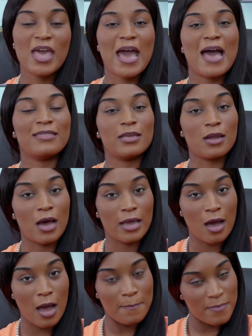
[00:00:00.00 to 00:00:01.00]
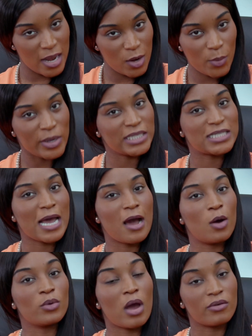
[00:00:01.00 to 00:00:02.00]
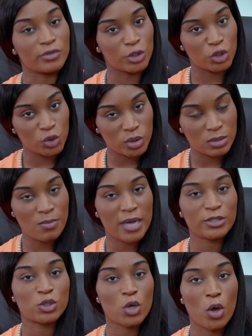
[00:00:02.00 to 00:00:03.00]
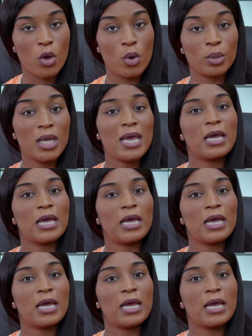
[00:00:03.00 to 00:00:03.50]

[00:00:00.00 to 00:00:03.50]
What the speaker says: and then I mellow it down, I reduce my tone,